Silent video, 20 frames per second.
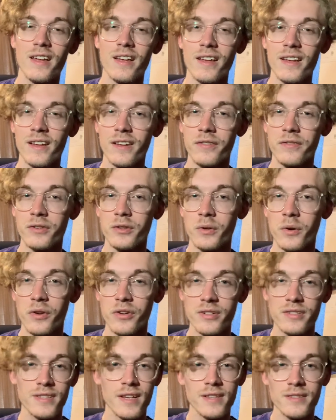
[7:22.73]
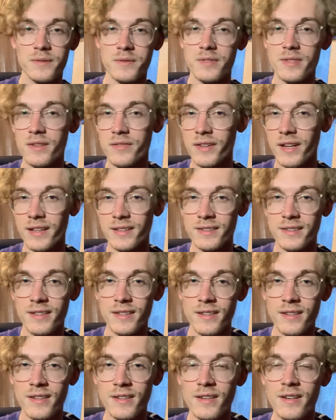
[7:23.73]
if you understand some stuff that I
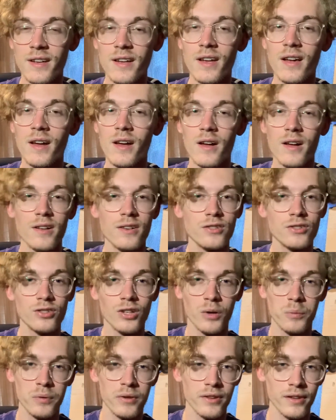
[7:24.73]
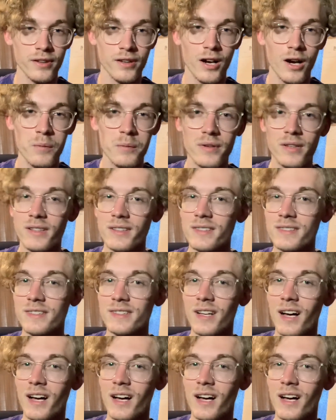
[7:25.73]
didn't, drop it in the comments.